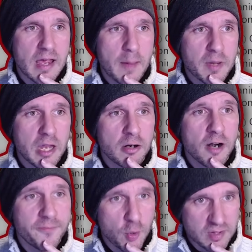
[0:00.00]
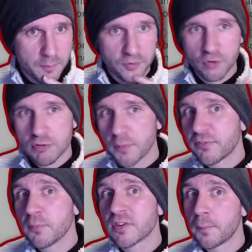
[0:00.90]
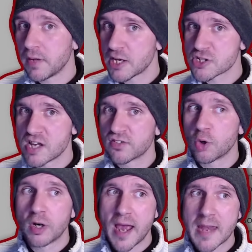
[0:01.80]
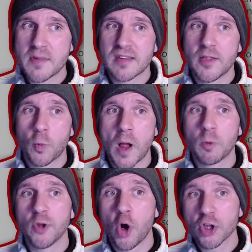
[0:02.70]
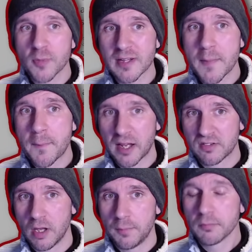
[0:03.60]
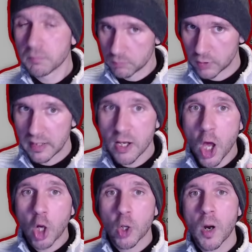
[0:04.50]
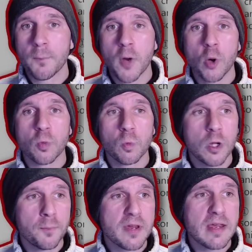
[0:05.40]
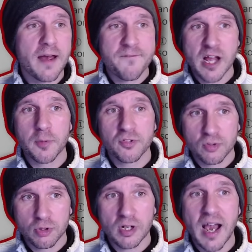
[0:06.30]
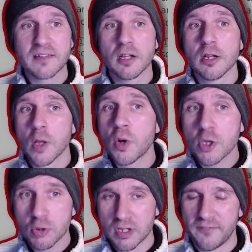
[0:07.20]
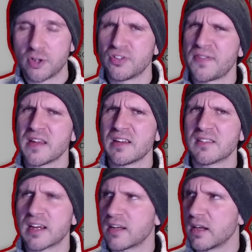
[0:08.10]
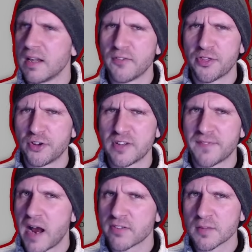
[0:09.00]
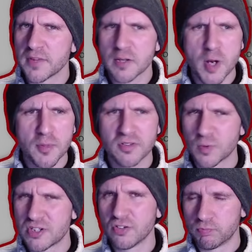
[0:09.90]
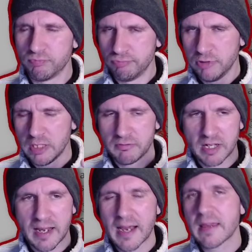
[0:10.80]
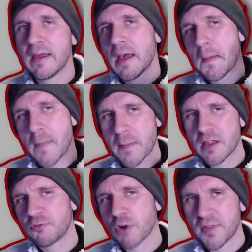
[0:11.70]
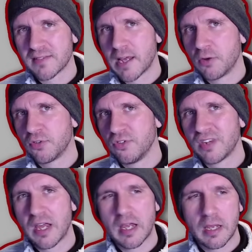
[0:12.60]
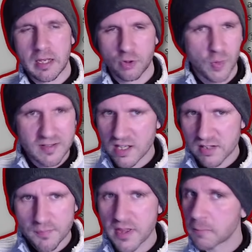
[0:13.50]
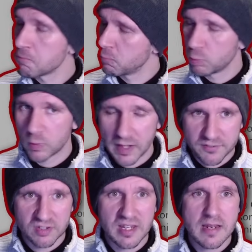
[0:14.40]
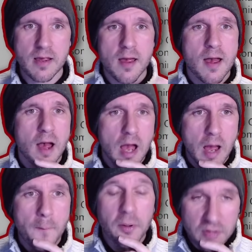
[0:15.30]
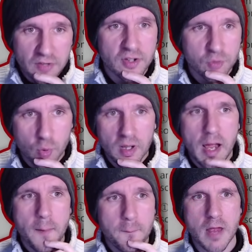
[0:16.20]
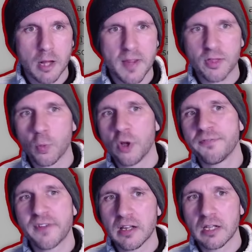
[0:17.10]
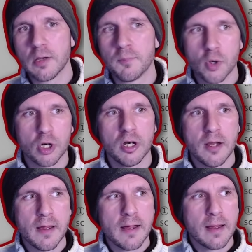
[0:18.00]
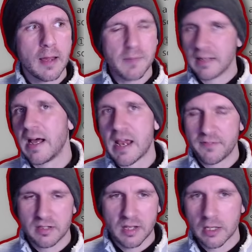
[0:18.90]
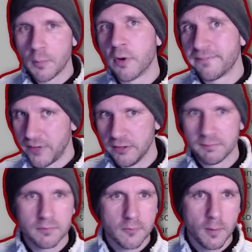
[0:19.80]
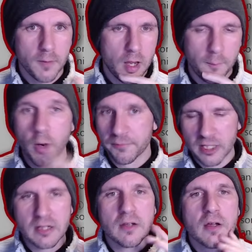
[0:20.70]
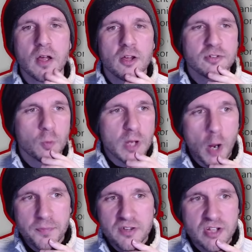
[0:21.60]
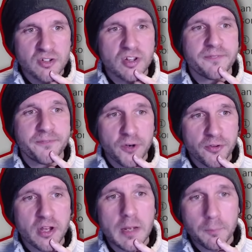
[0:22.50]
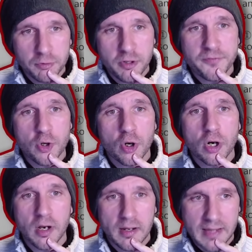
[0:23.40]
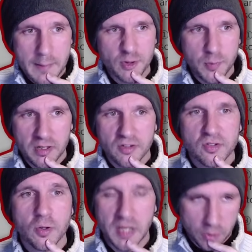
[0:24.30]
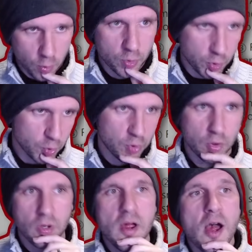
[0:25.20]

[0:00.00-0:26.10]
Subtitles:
Here are a few examples. Drops from supply chests or enemies in the wild will automatically be picked up. Okay. Co-op mode will be available sooner at a lower union level, because I think it's like a level 35 or something at the moment, which is really high. Maybe they'll drop that down to say 20 or something. We'll have to see. But yeah, that's cool. It'll make the world feel a lot more alive and a lot more fun, hopefully. So we hope these changes can further improve your game experience. Okay, cool.